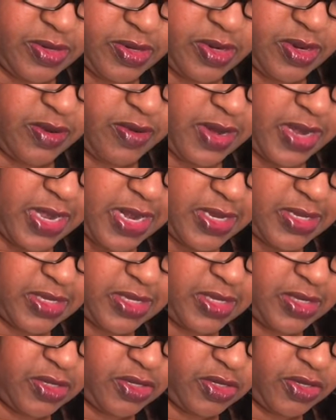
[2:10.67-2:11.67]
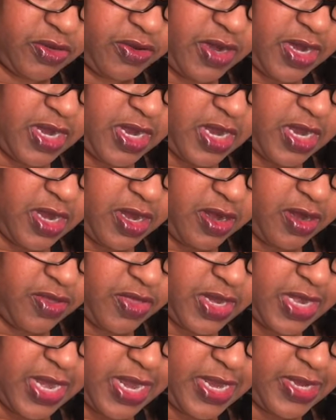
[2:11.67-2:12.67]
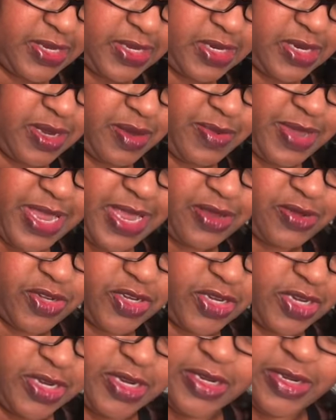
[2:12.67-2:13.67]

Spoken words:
All right, I see a string here that has to come out.